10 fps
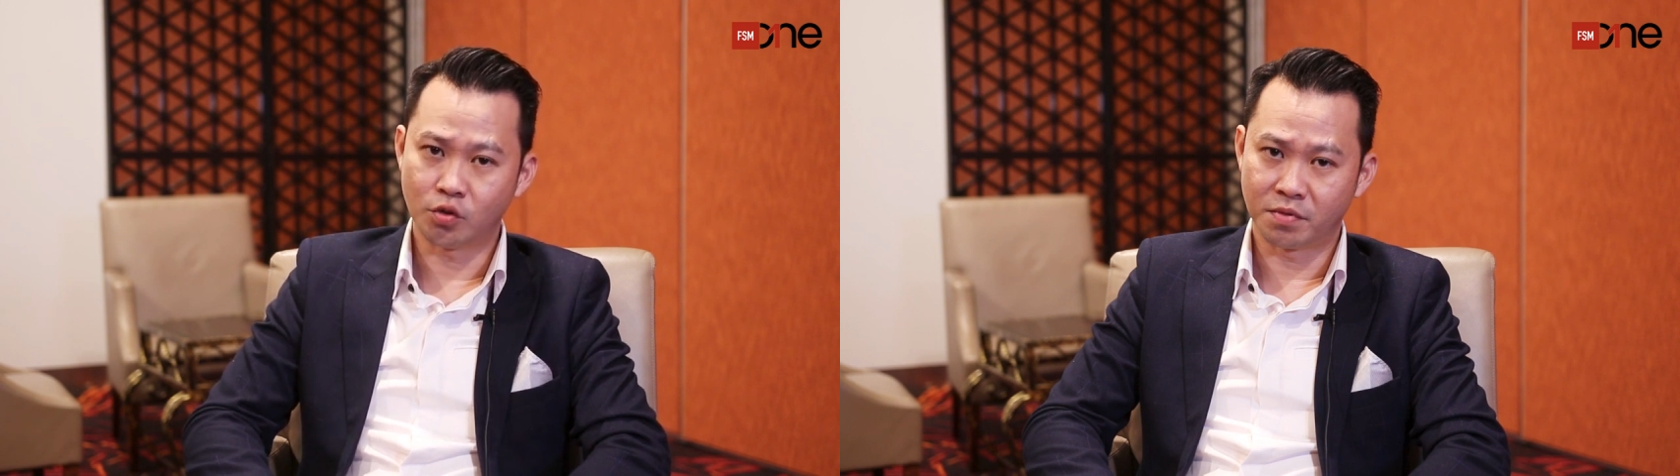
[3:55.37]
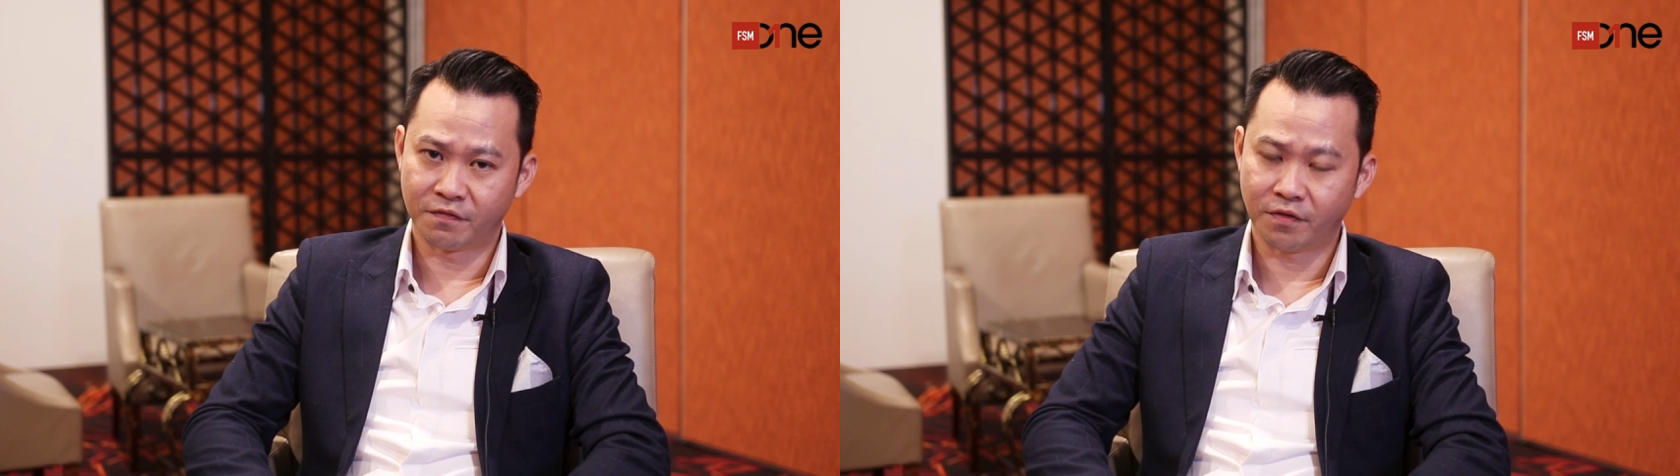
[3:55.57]
to
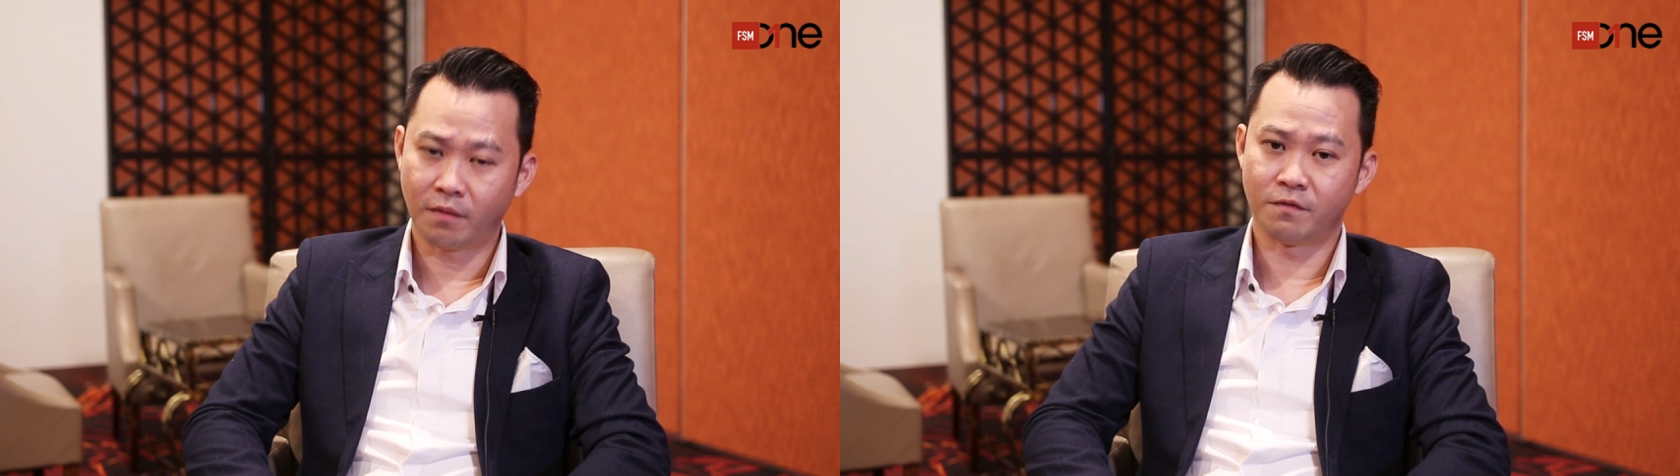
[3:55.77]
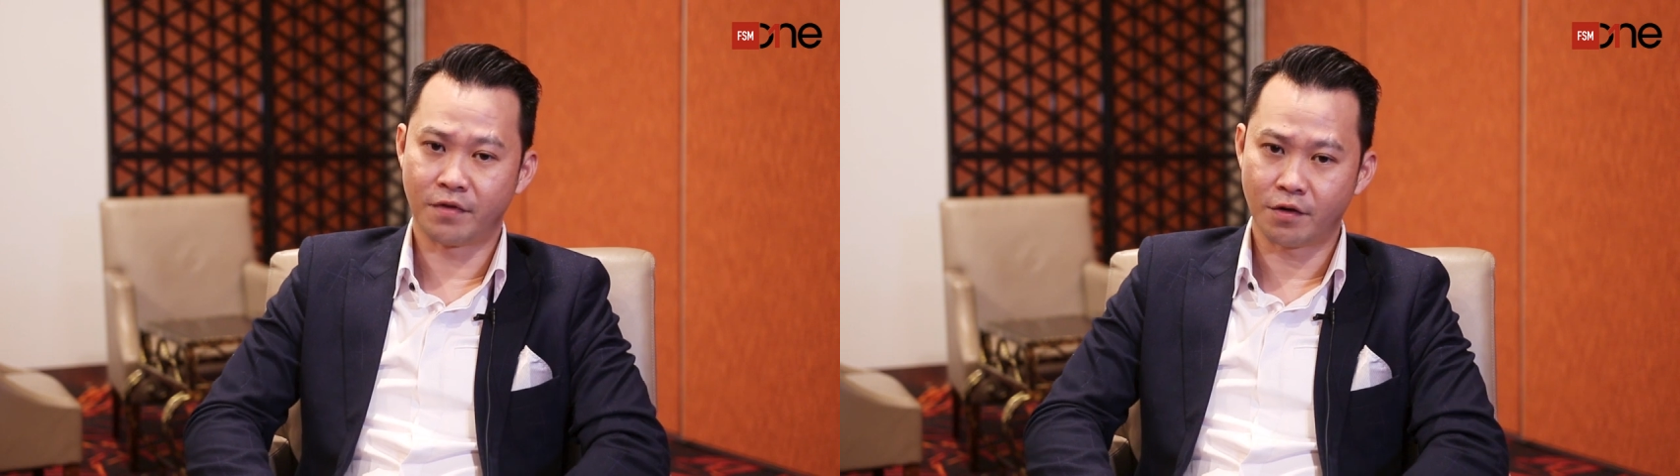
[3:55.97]

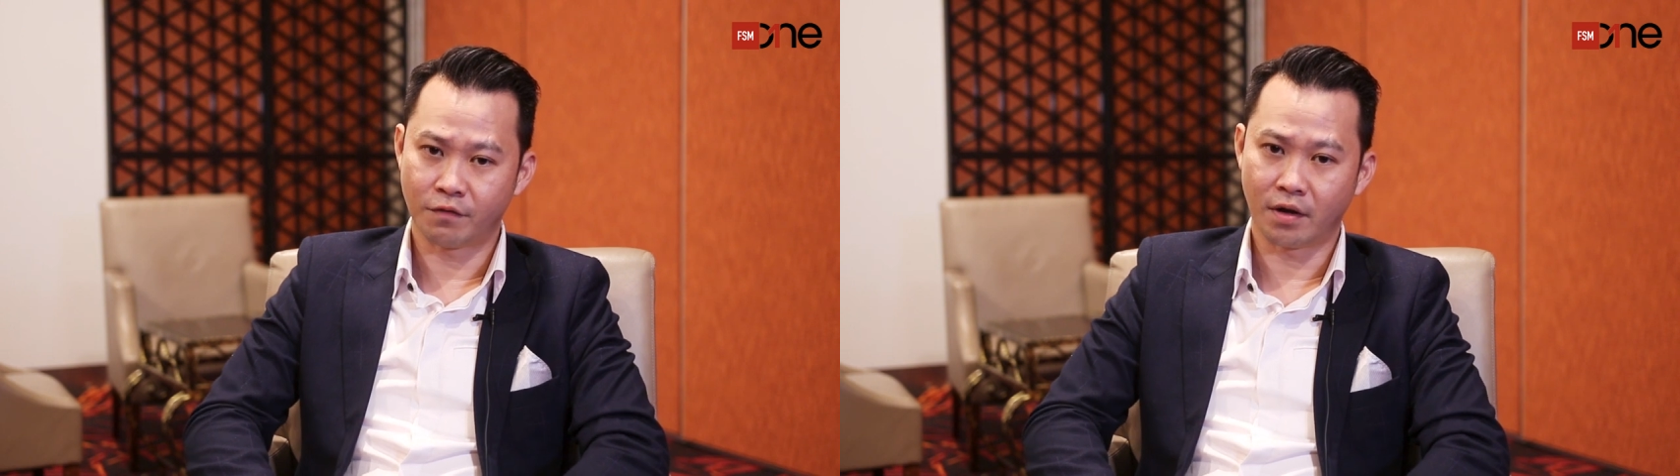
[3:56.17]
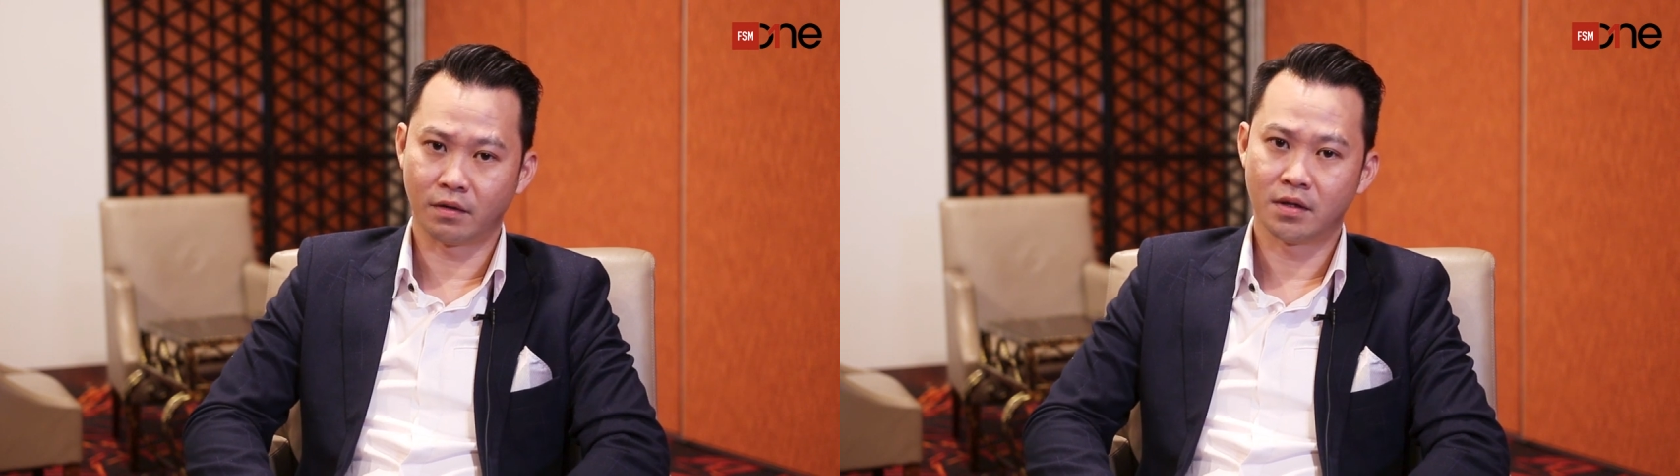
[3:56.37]
perform very
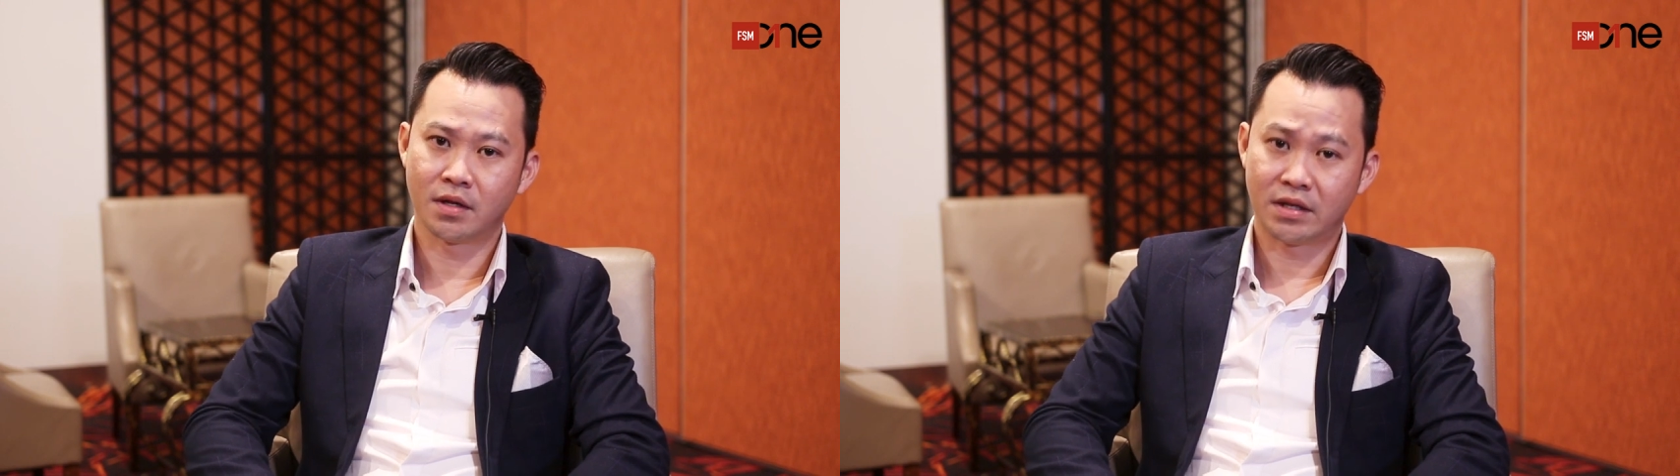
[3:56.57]
well